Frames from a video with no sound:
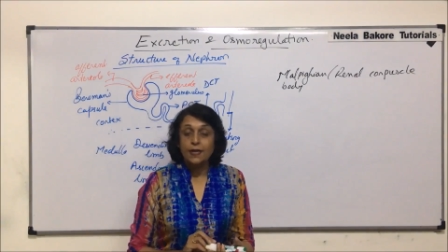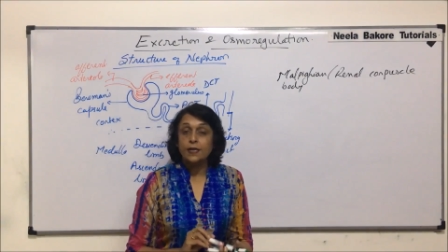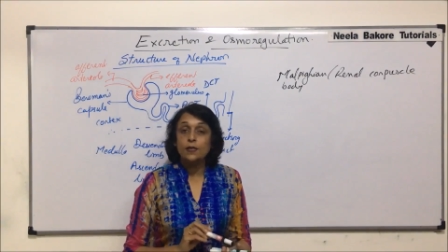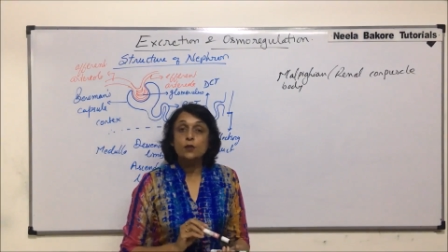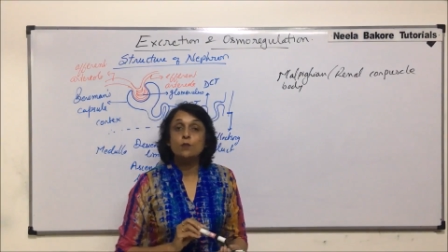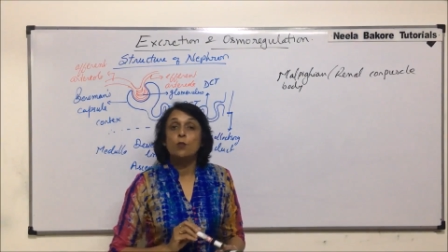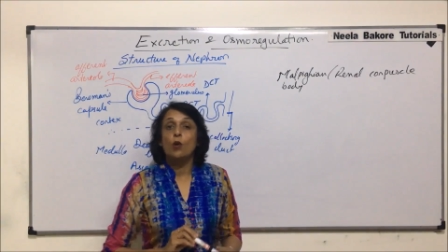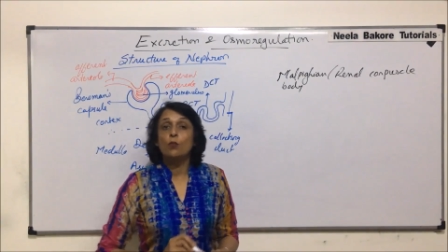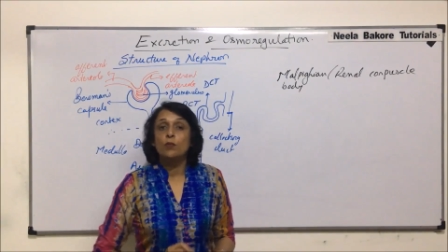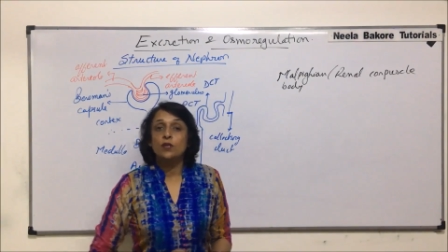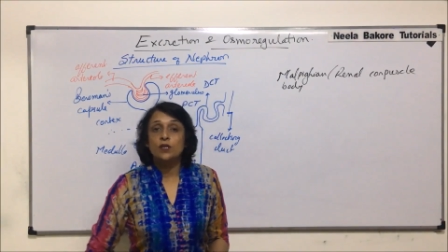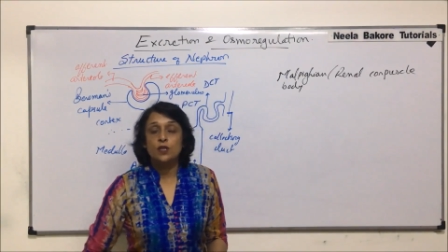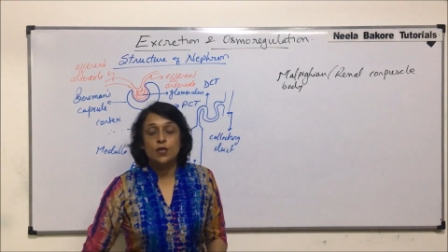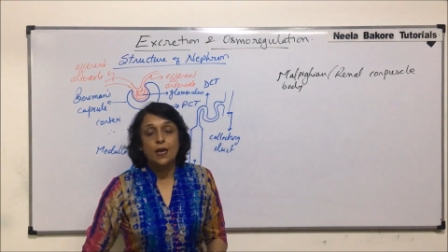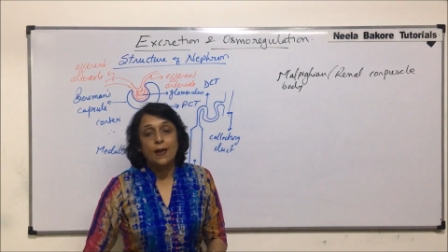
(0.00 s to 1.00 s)
that is
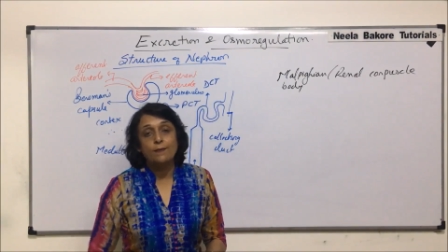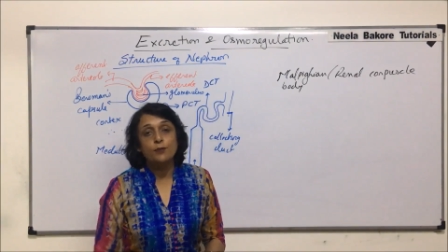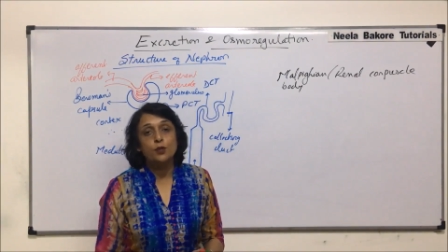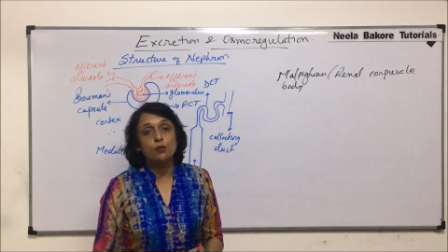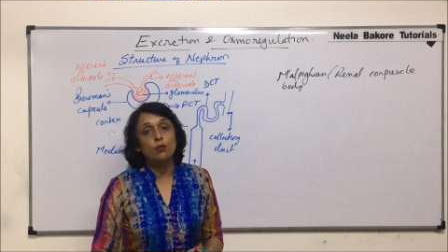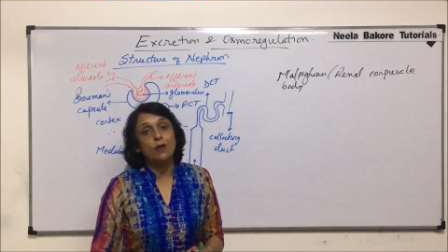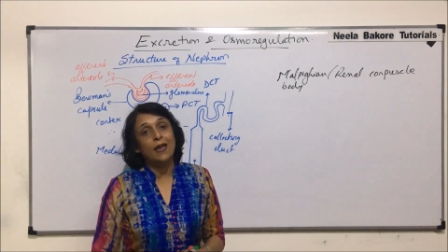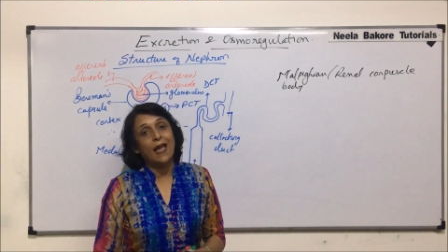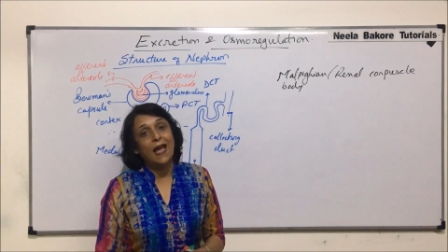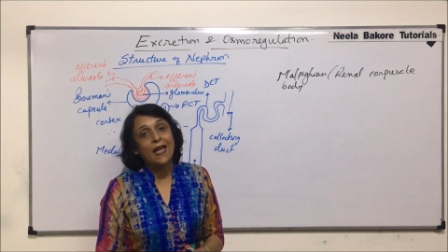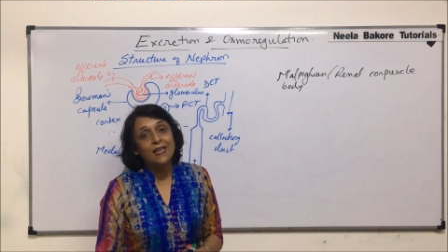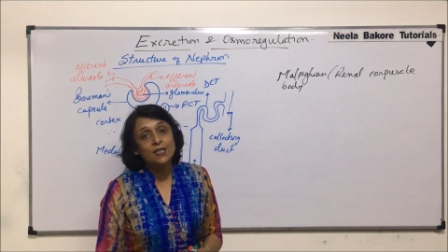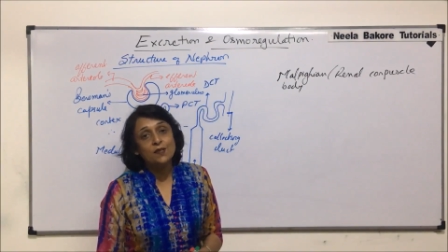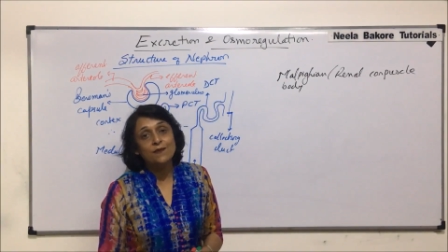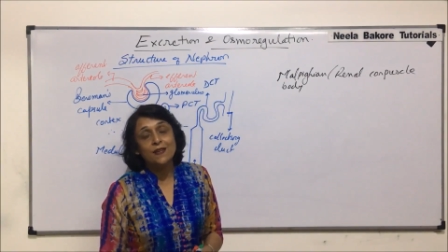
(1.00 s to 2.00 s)
Bowman's capsule
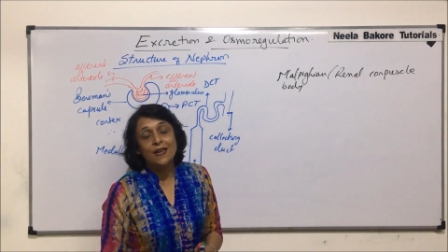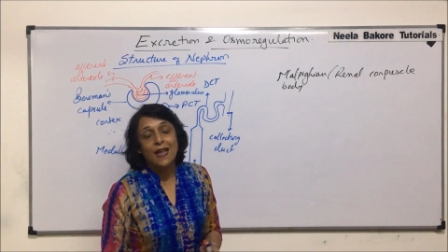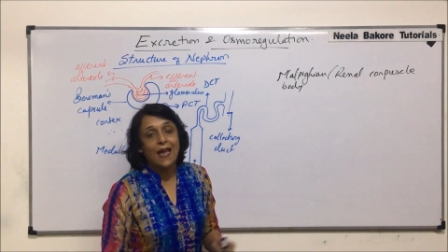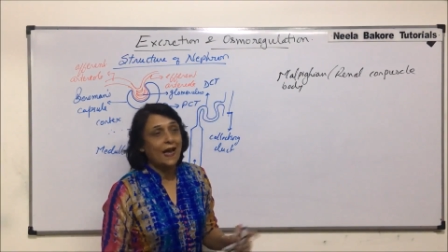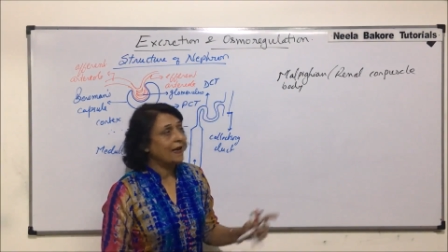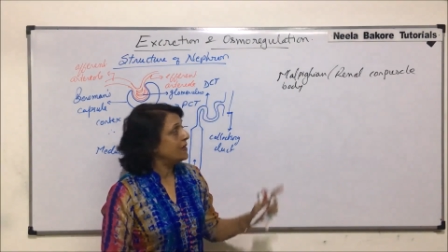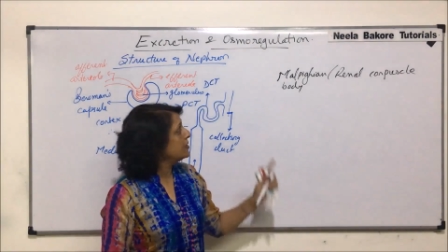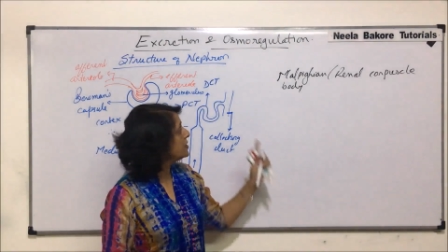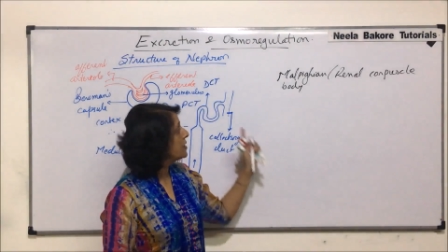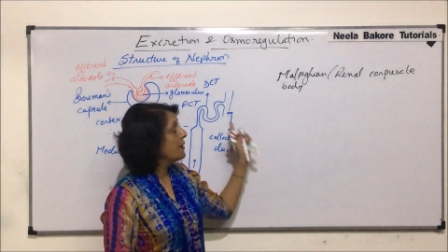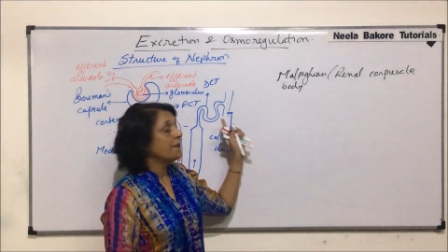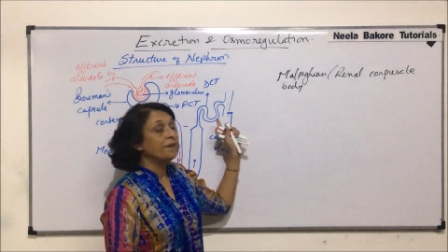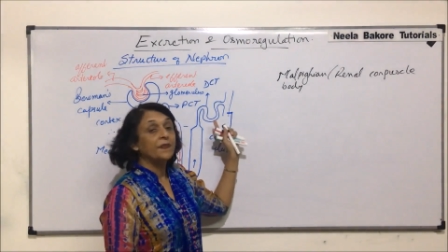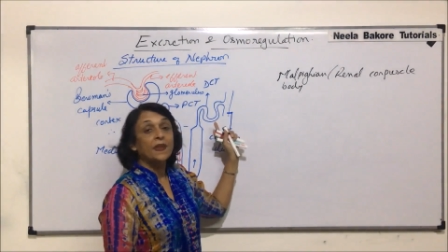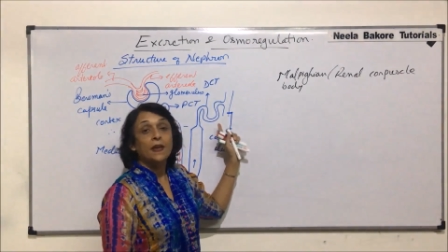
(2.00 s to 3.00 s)
as well as
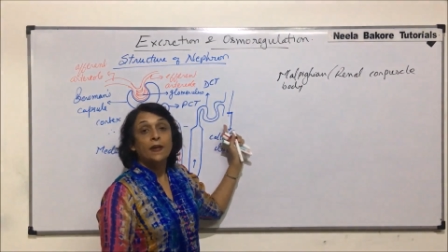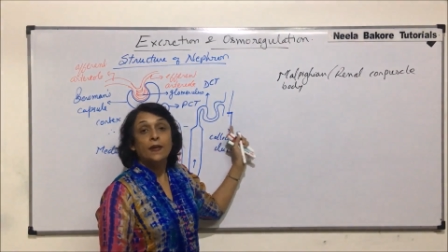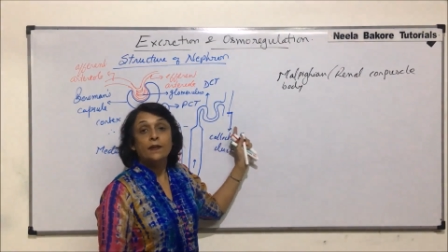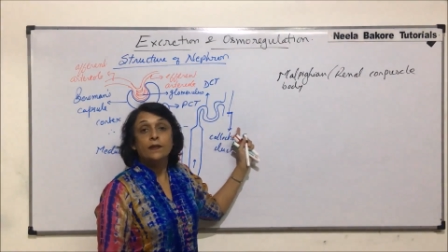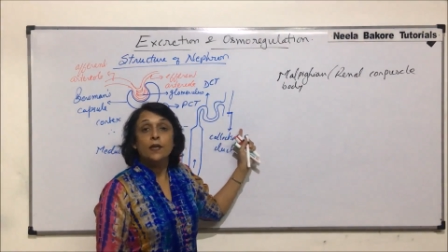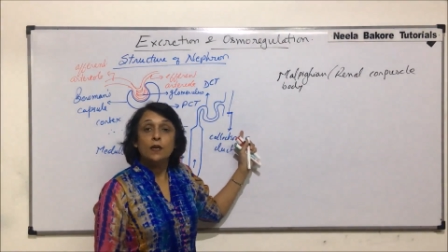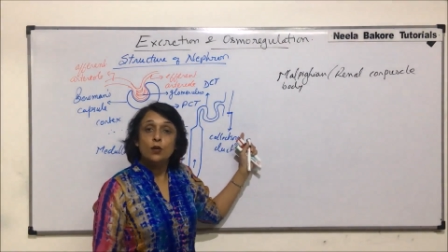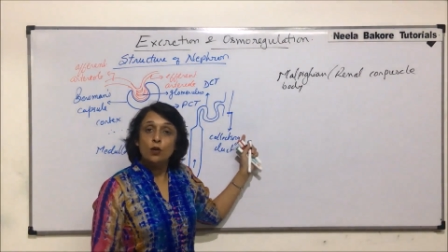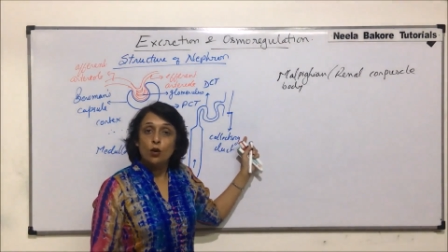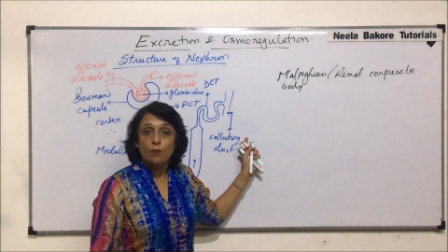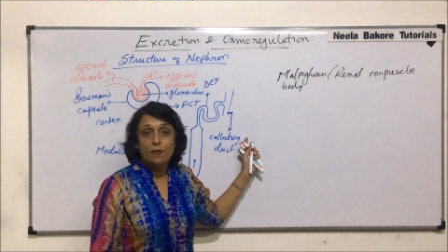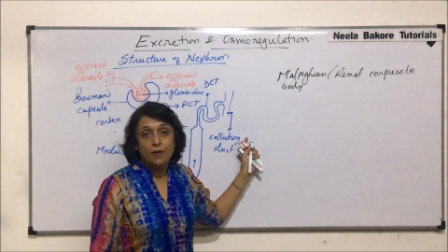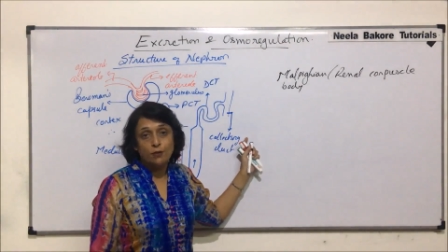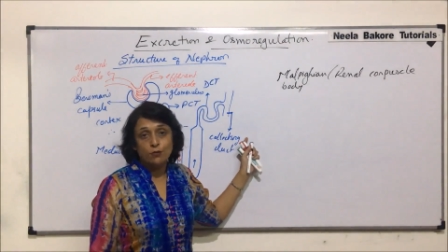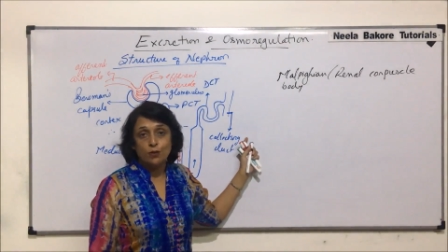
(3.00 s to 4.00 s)
the
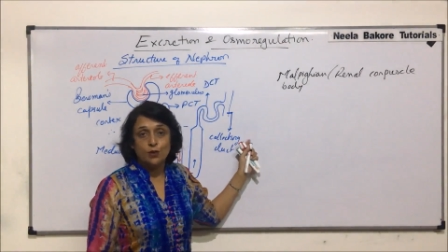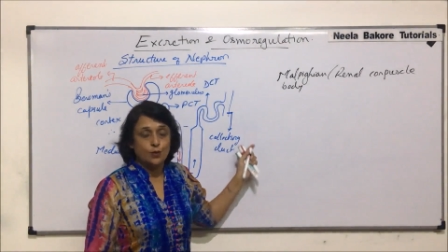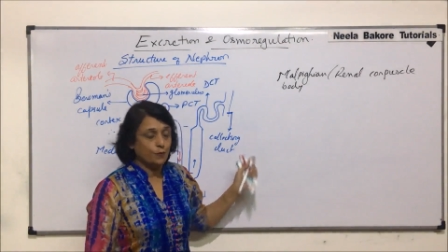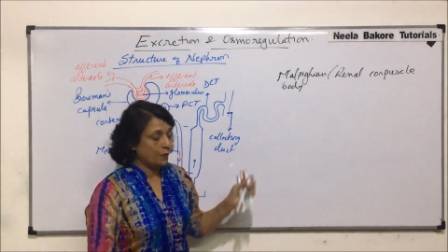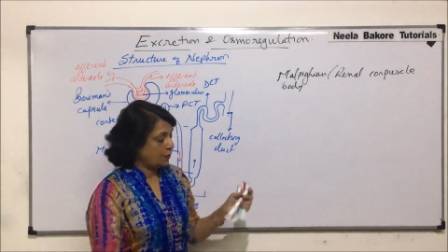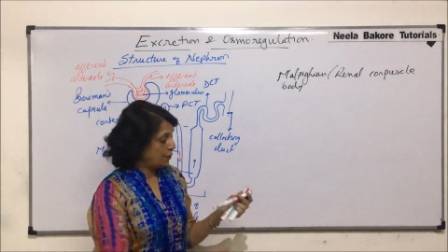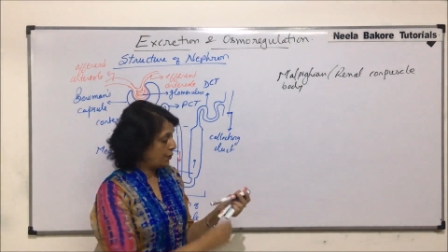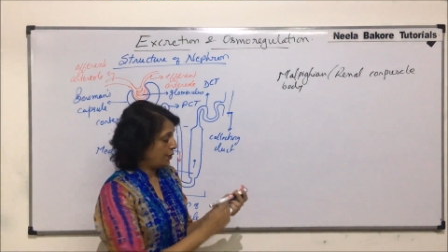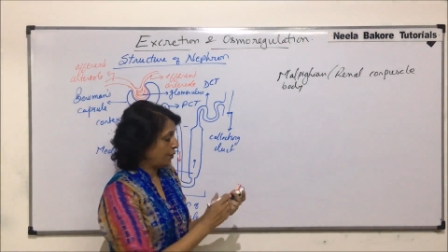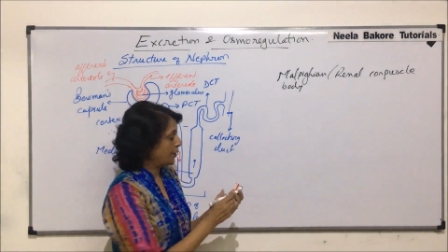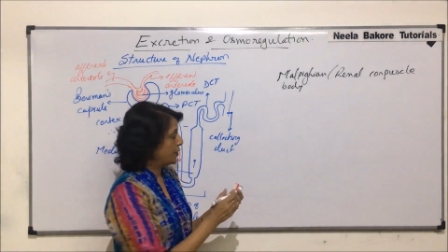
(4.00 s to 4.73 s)
glomerulus which is